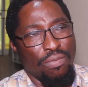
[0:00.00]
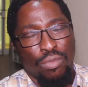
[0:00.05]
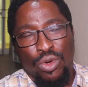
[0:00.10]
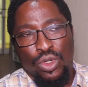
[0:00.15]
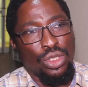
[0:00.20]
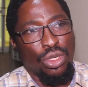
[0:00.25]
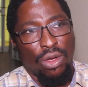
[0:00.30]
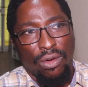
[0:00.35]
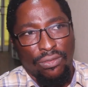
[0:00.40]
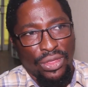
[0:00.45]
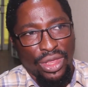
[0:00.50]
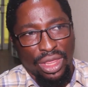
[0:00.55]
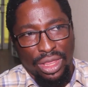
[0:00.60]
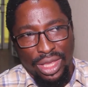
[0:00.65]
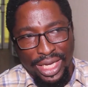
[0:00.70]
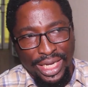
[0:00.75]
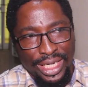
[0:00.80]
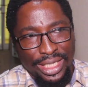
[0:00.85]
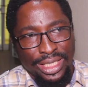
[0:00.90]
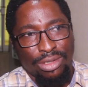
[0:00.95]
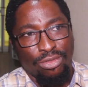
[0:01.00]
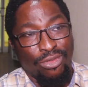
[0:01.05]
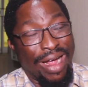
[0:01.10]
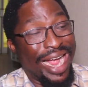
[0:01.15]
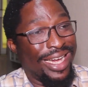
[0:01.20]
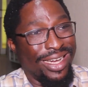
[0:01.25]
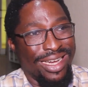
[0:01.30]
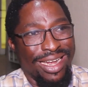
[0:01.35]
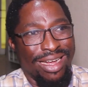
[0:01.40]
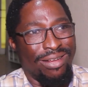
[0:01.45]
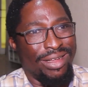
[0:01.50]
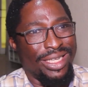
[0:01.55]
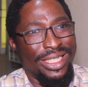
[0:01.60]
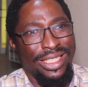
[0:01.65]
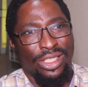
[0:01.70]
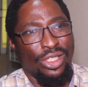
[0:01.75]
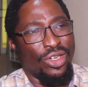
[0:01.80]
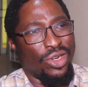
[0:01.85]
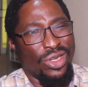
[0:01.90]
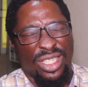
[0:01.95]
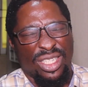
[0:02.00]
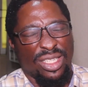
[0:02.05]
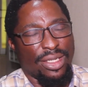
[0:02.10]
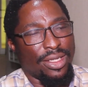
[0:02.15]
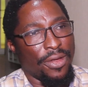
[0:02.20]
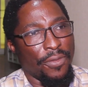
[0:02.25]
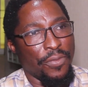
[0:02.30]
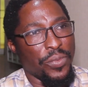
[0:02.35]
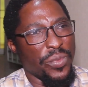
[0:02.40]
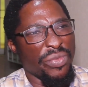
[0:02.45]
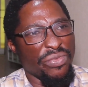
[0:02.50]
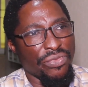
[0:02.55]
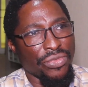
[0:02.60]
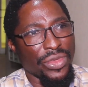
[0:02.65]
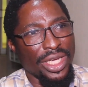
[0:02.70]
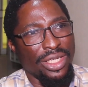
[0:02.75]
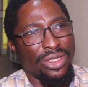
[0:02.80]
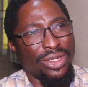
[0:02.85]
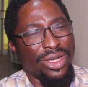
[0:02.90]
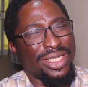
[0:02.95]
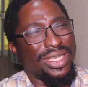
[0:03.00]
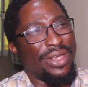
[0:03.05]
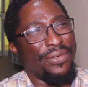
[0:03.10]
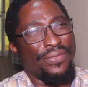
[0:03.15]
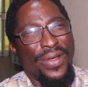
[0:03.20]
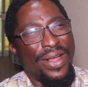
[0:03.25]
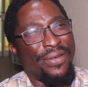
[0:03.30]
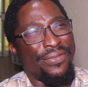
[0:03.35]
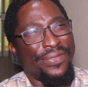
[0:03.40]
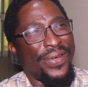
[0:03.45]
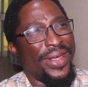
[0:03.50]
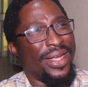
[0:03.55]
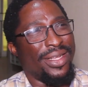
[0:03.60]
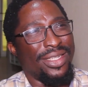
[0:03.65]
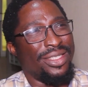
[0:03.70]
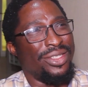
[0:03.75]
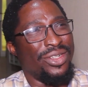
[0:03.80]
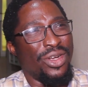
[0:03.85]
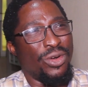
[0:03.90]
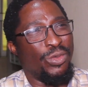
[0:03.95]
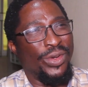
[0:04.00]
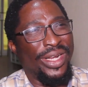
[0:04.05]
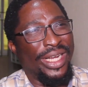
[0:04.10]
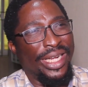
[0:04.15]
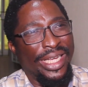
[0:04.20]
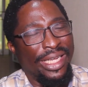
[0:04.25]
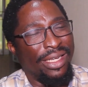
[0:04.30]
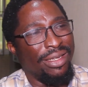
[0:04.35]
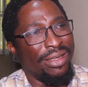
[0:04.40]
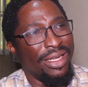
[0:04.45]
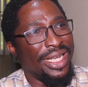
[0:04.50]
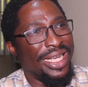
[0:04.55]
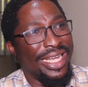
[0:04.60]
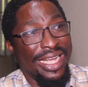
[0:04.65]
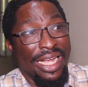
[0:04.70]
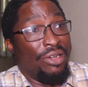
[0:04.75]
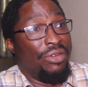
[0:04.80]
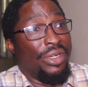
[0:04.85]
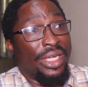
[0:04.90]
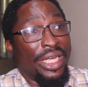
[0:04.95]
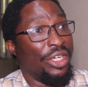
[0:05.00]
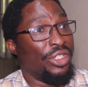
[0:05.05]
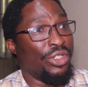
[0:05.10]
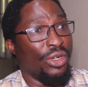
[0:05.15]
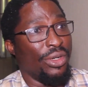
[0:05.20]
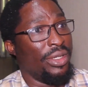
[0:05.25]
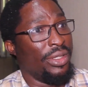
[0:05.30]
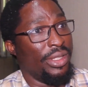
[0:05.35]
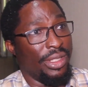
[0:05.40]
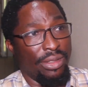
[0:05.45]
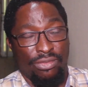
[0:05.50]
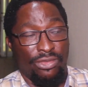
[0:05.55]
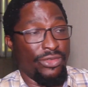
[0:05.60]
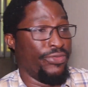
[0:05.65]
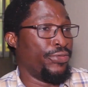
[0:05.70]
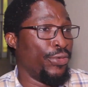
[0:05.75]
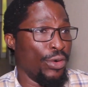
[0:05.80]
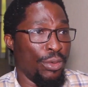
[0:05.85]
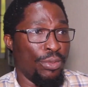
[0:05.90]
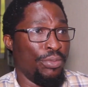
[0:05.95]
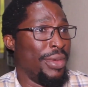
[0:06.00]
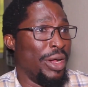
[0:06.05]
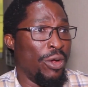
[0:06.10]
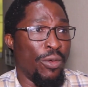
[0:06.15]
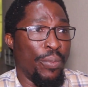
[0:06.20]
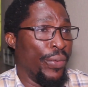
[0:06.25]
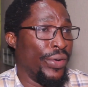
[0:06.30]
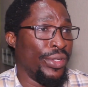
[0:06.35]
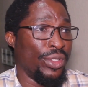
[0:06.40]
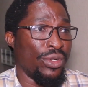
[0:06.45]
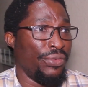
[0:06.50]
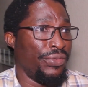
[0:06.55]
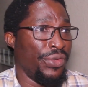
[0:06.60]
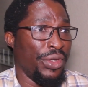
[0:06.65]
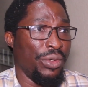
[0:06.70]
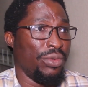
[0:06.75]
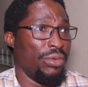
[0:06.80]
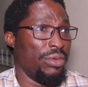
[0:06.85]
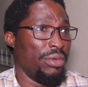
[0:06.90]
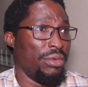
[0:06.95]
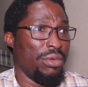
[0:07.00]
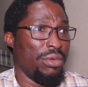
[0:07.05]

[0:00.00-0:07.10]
Most of the things right now is just it's just a fanfare. It's not really education from my own point of view.